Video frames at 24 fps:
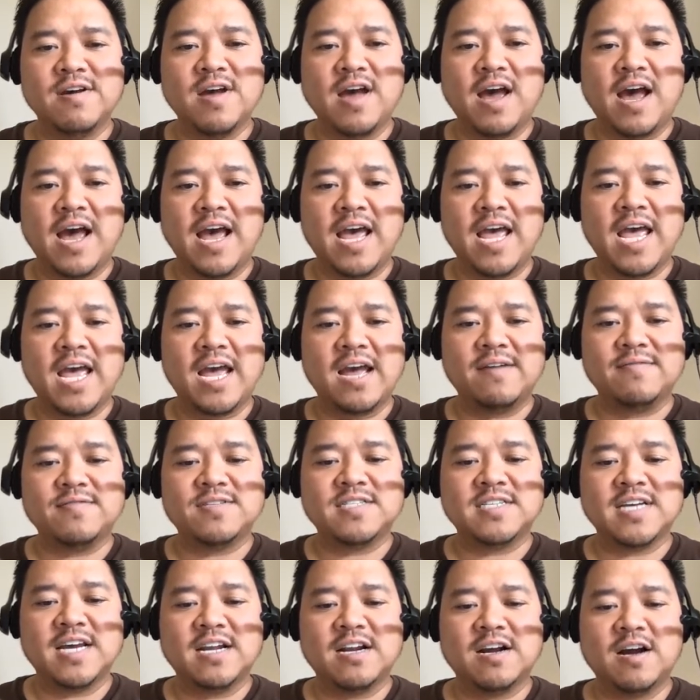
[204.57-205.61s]
I have
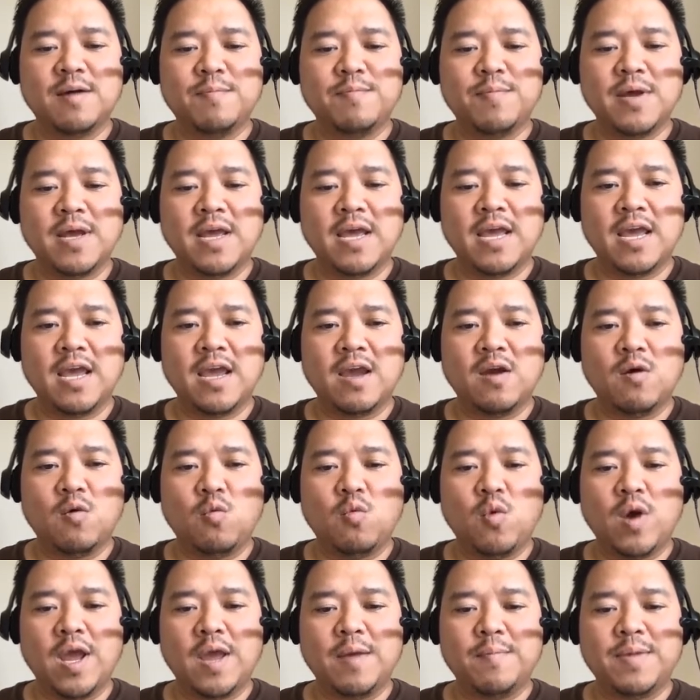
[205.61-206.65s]
set up a
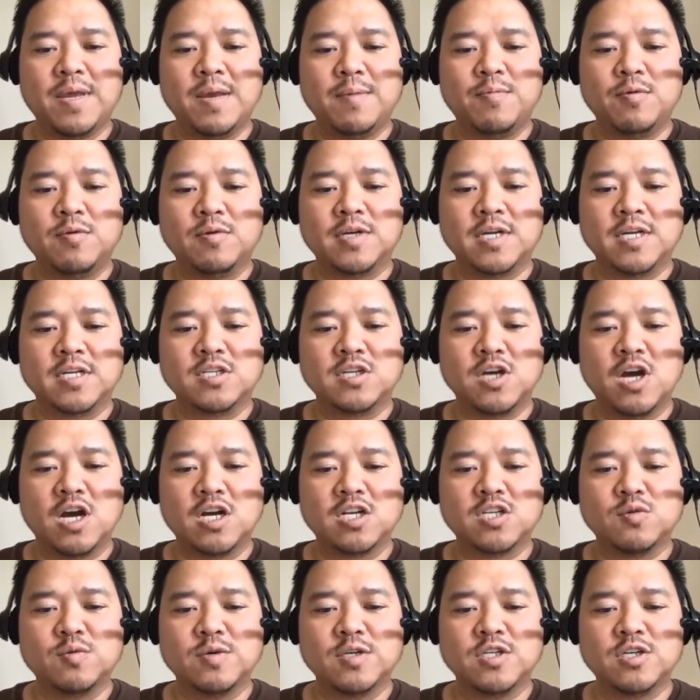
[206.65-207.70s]
way people can talk
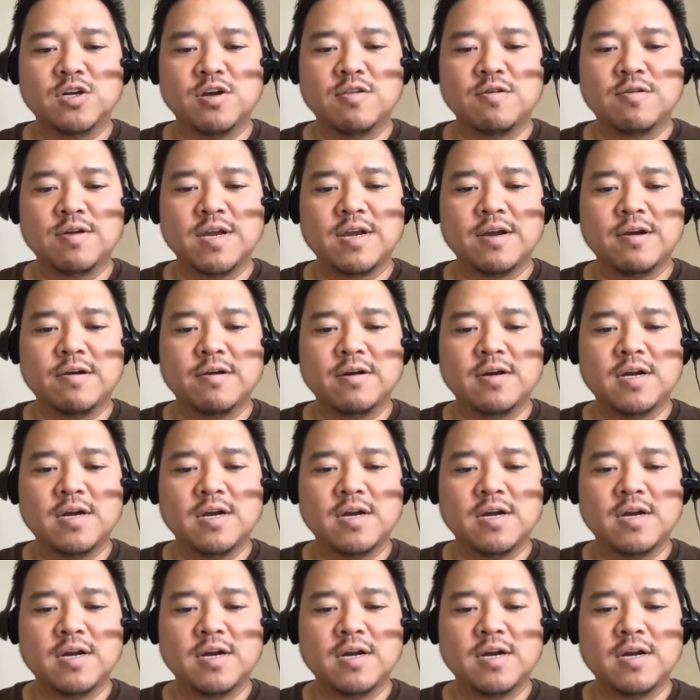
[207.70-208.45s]
to each other here.